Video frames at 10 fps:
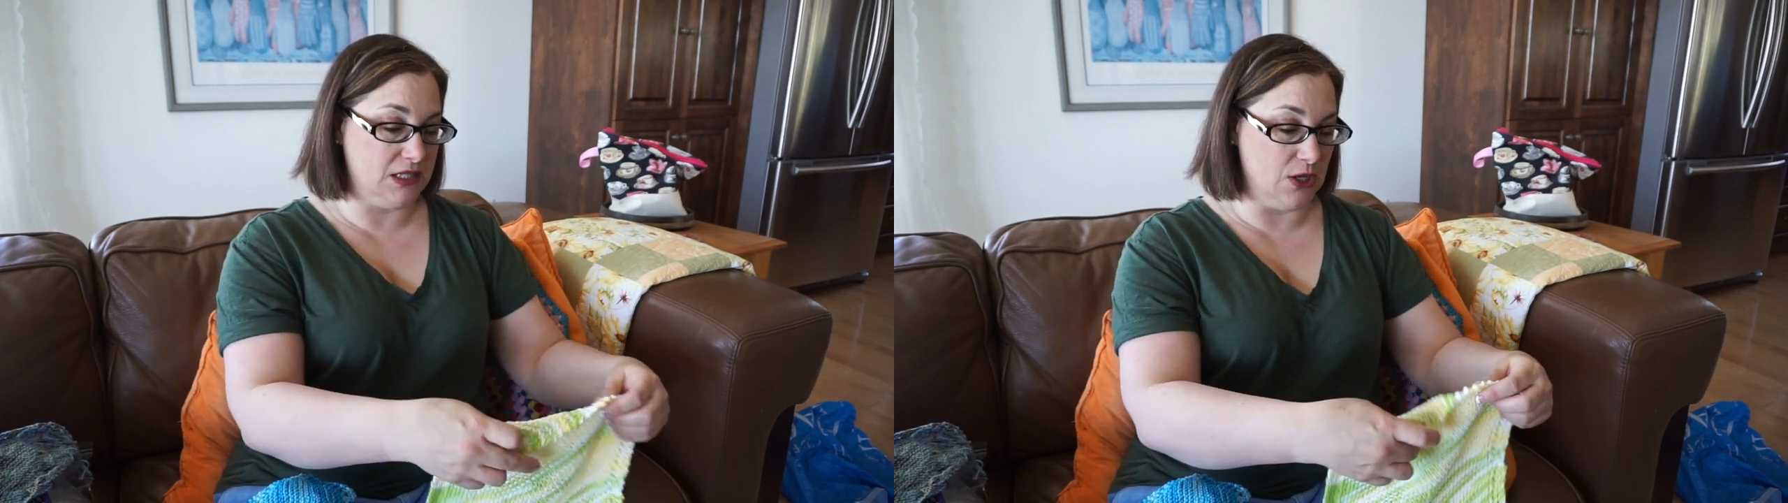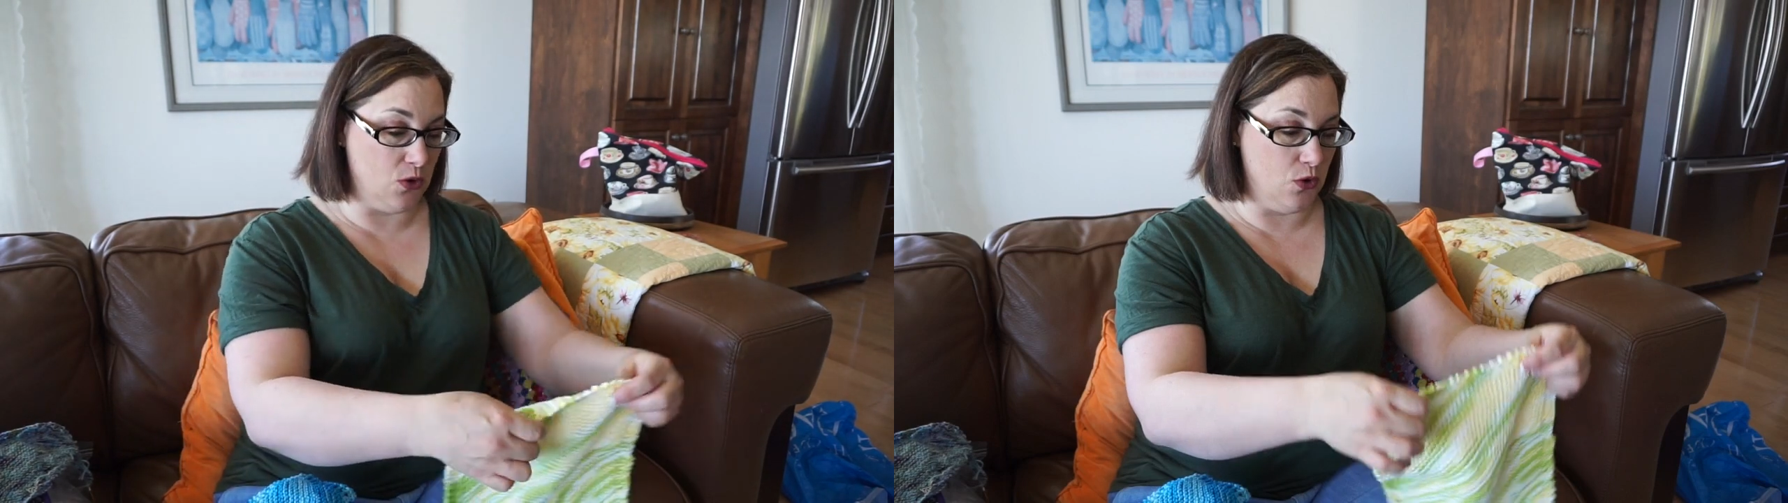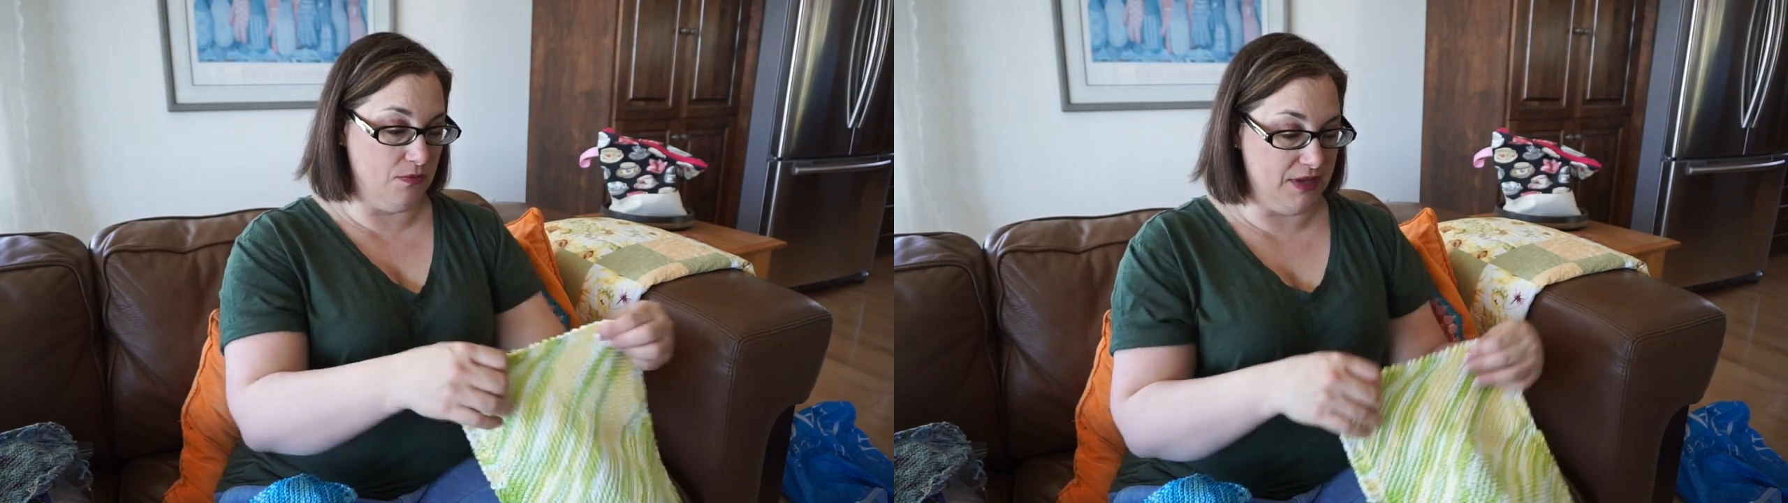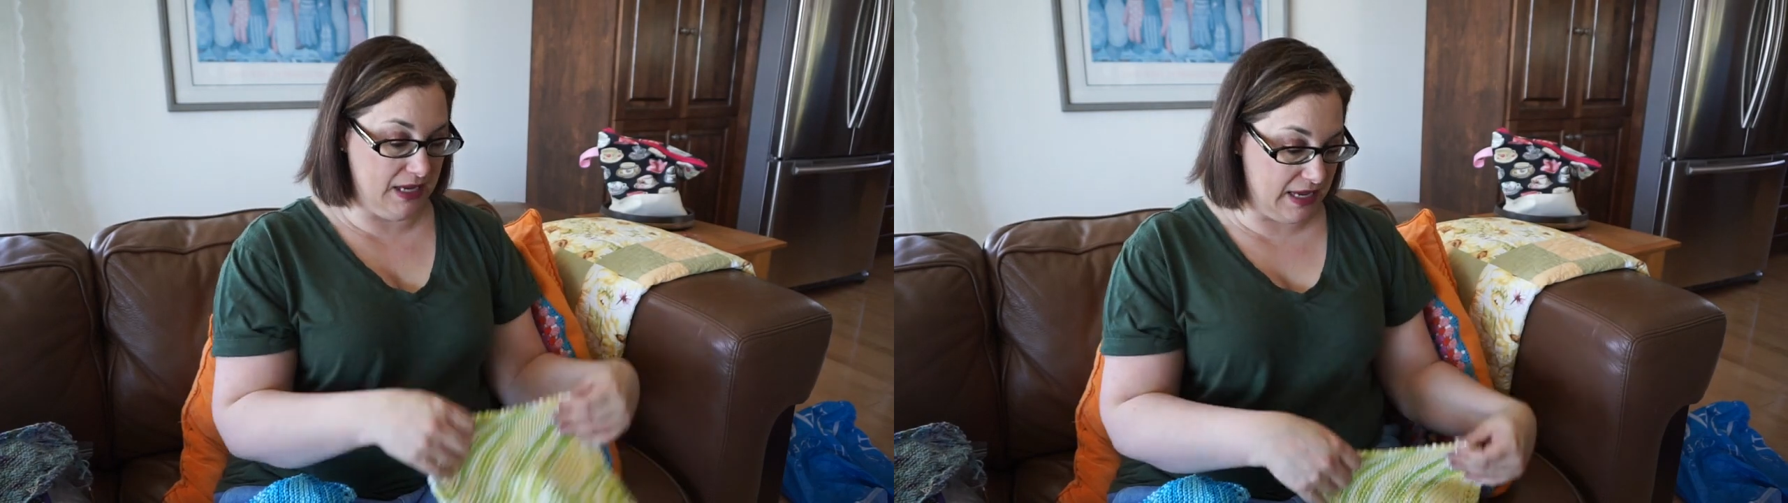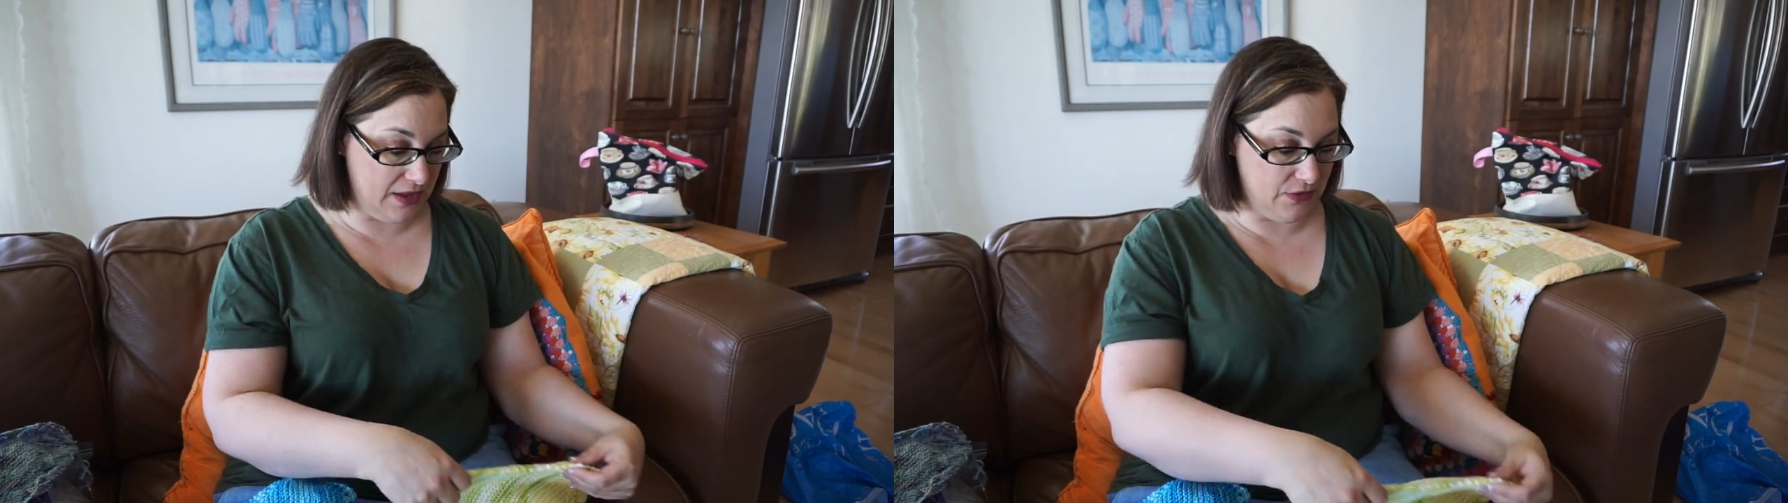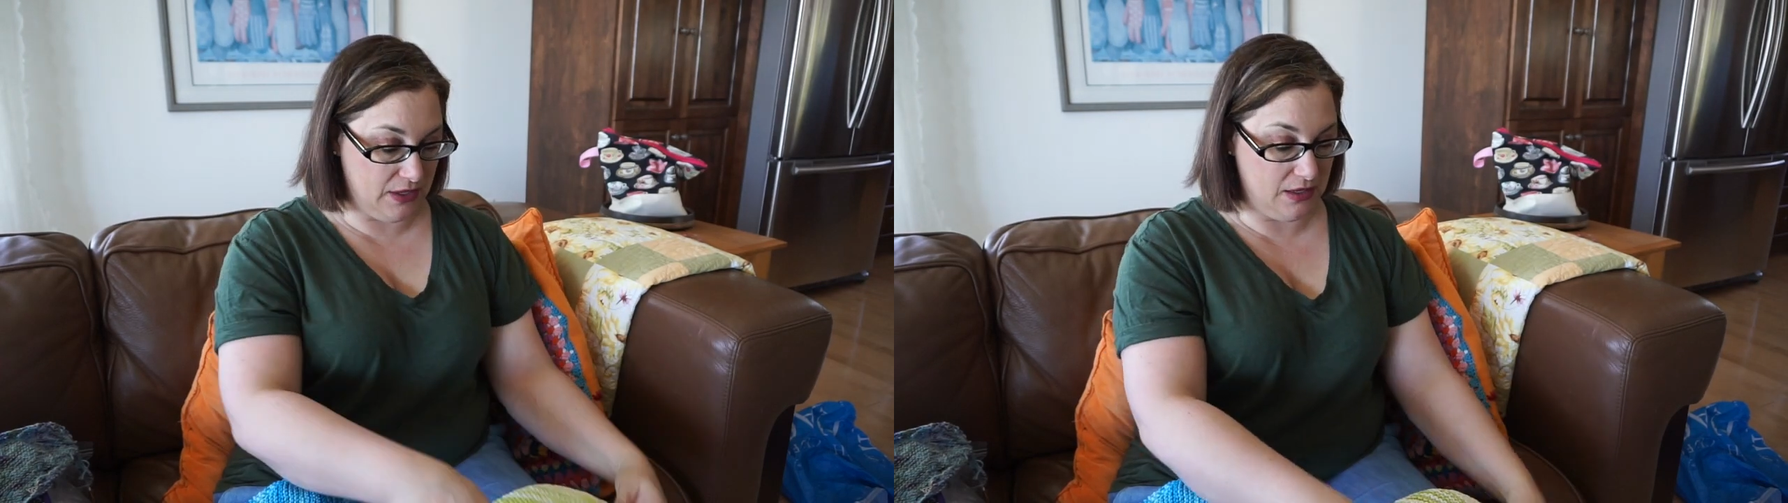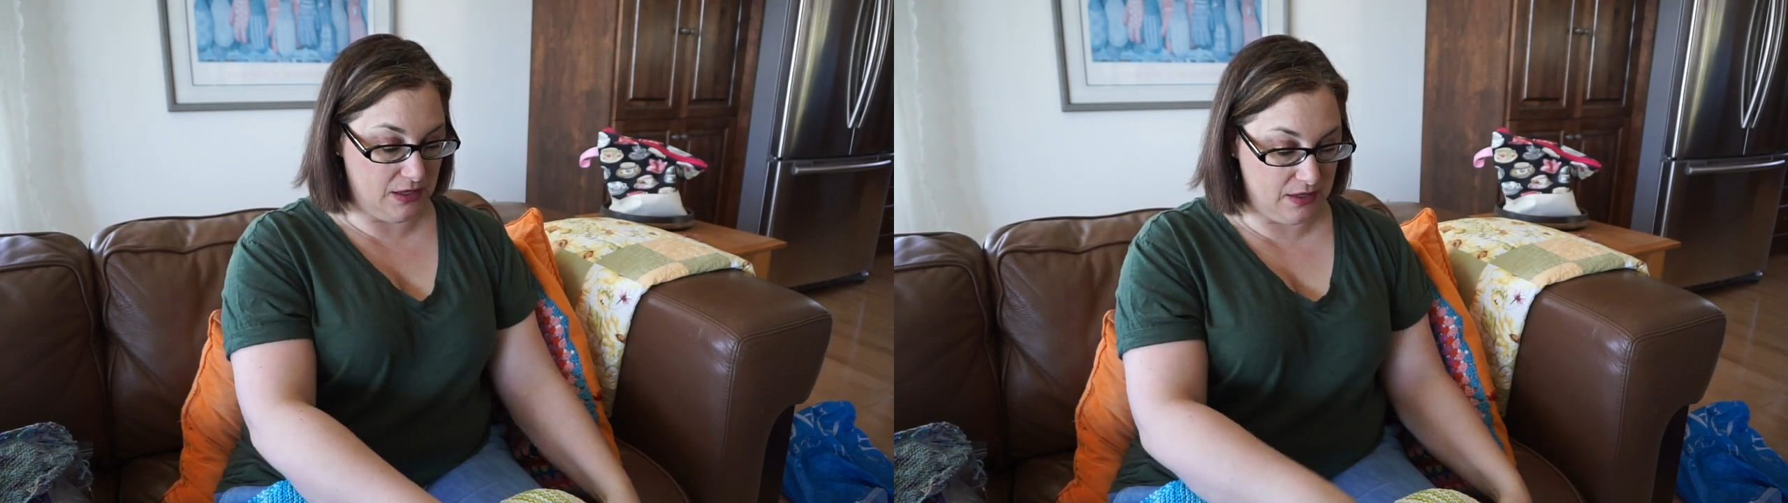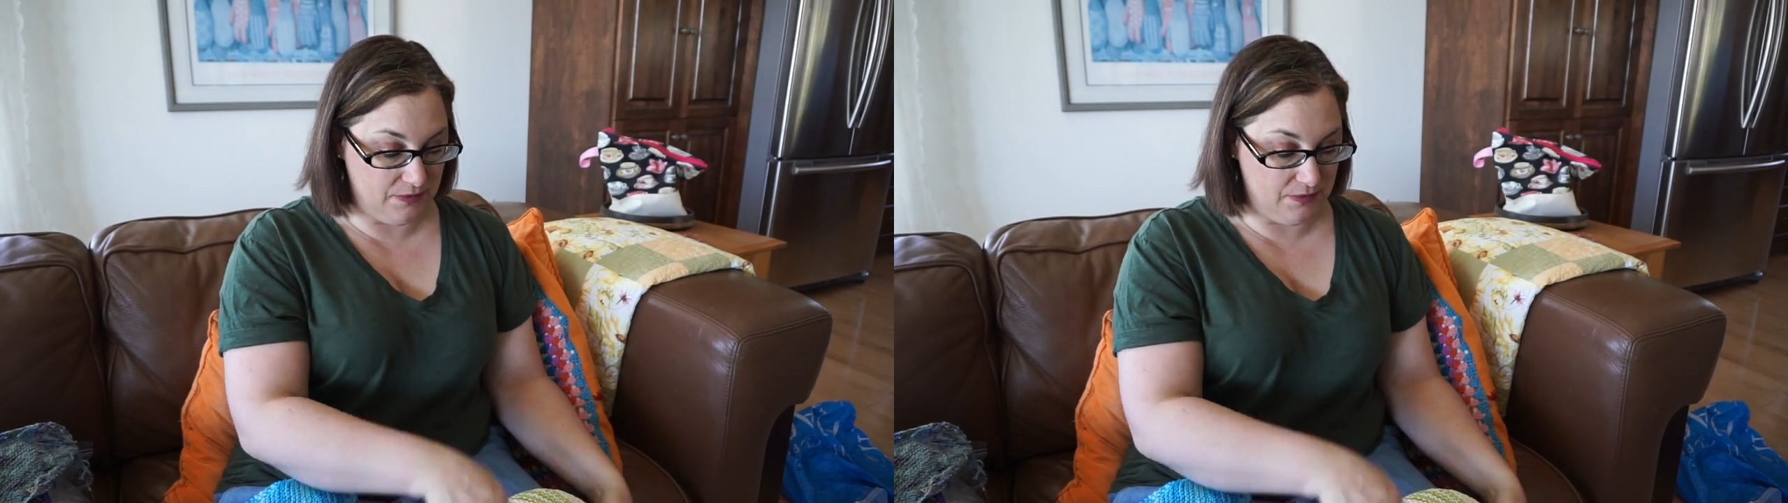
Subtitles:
so me having